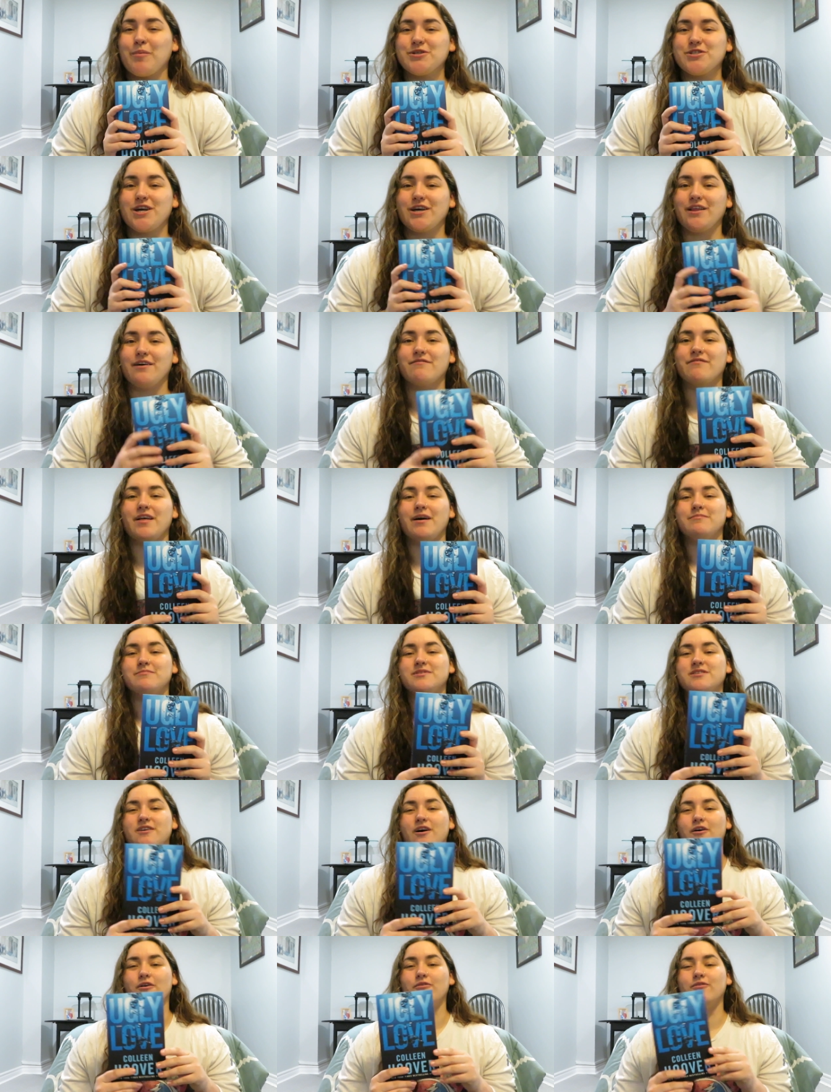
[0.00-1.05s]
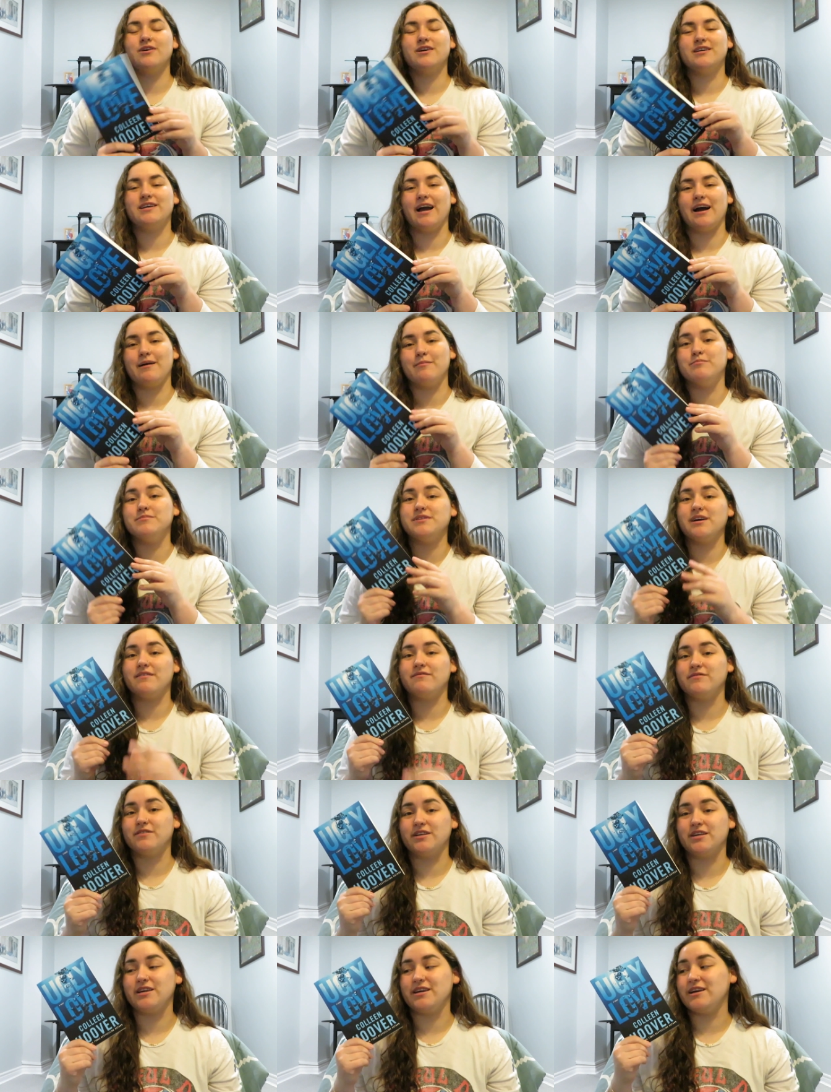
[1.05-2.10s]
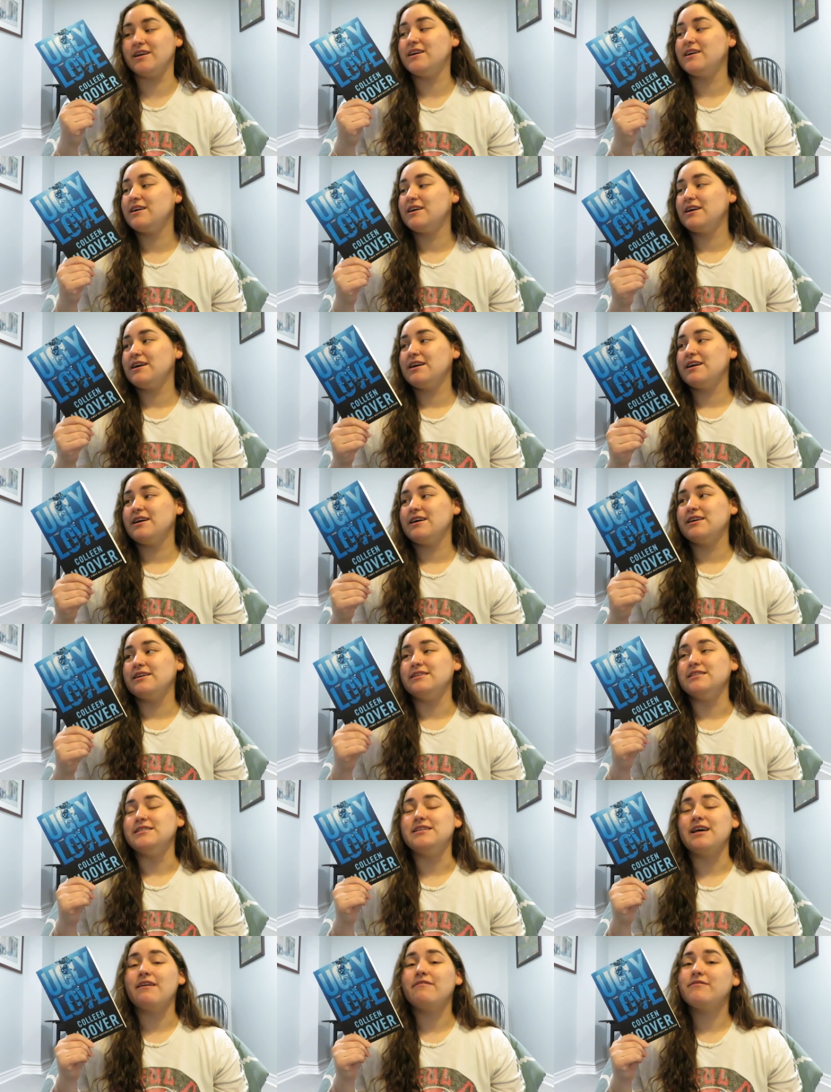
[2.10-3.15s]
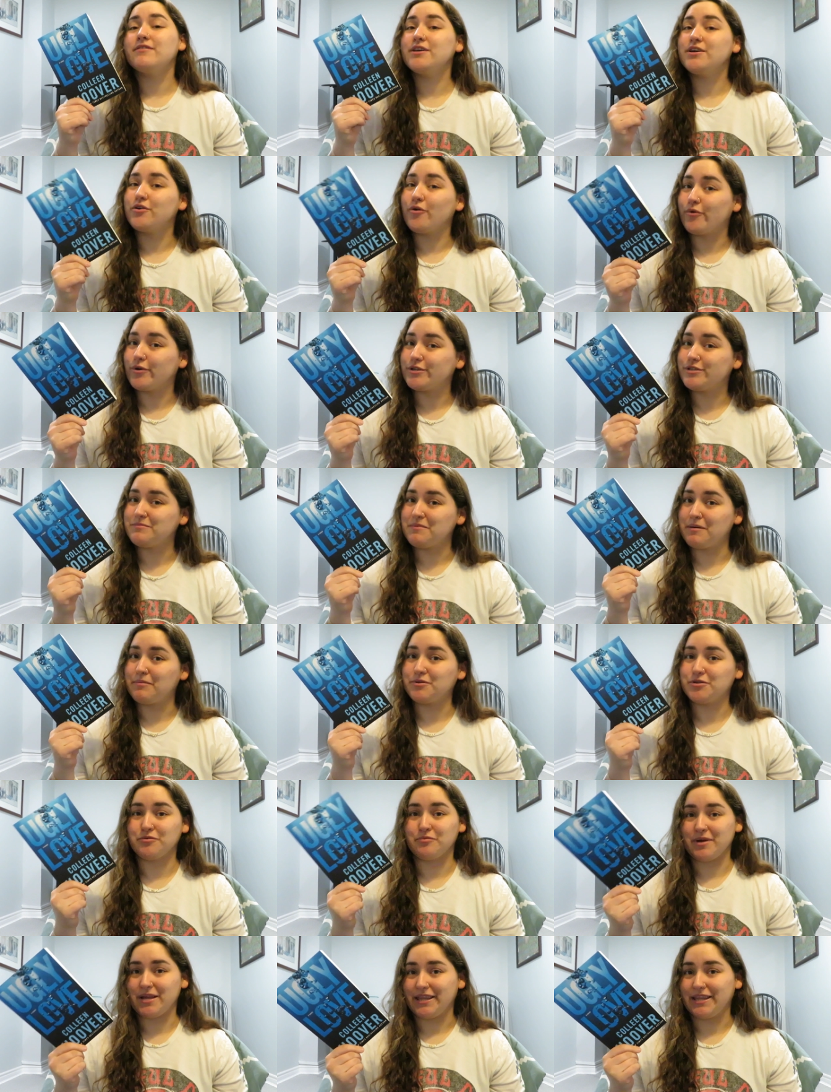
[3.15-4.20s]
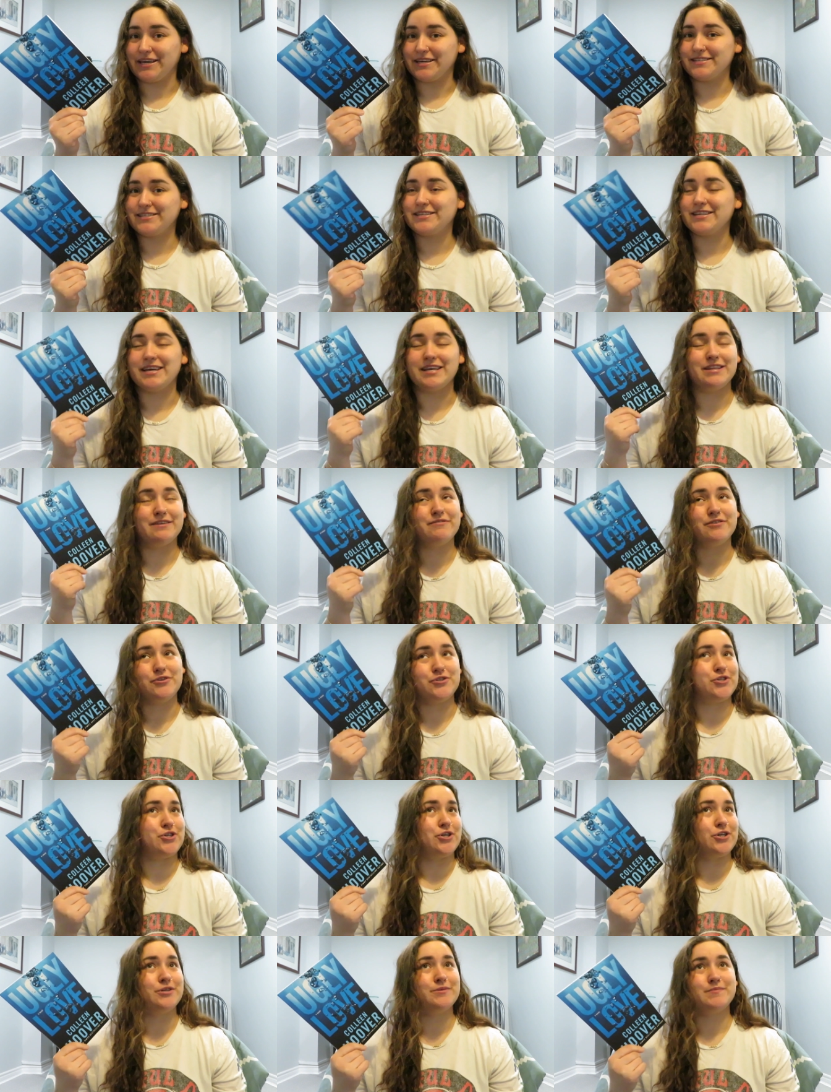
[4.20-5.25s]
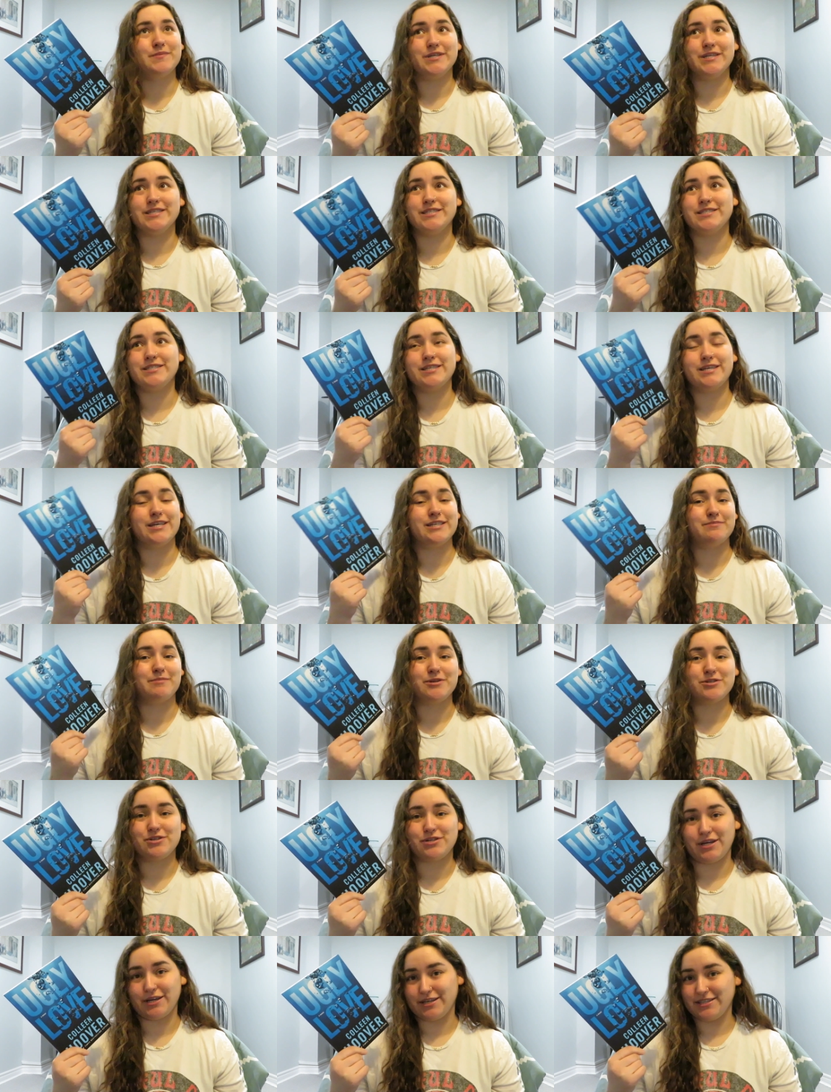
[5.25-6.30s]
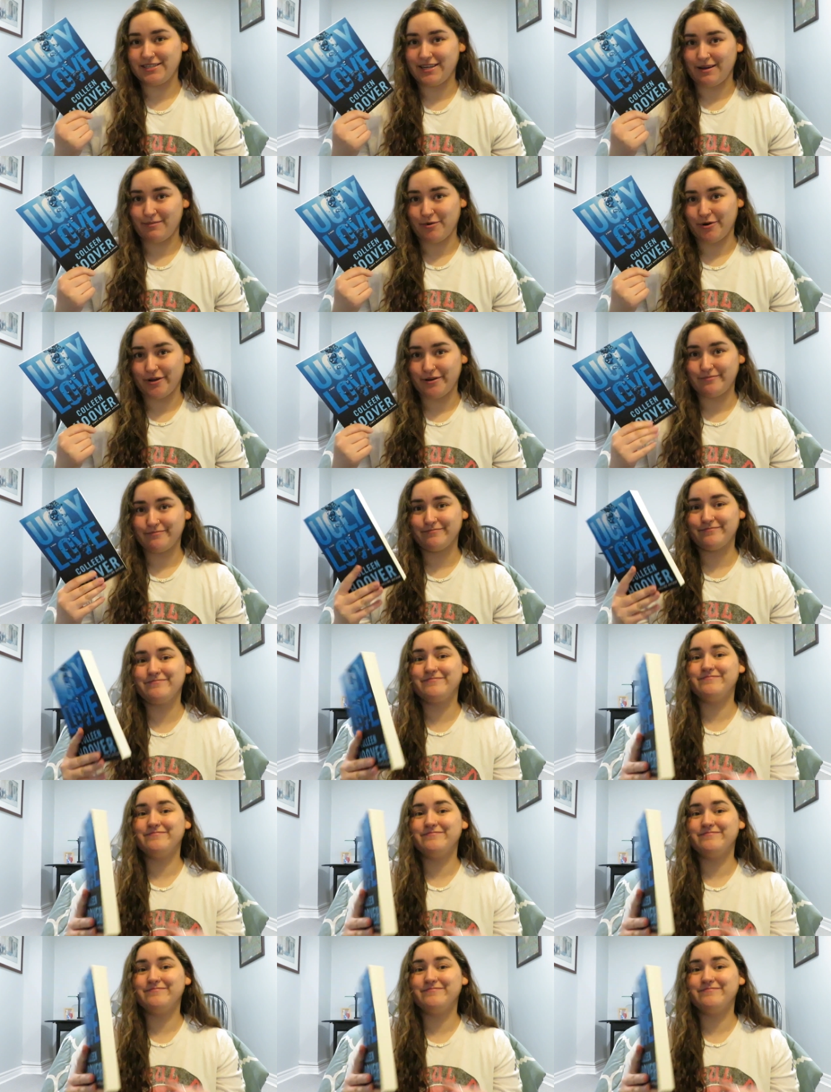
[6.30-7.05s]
much I love them. So yeah, I'm definitely going to be able to read this in the future, as much as I could say about it.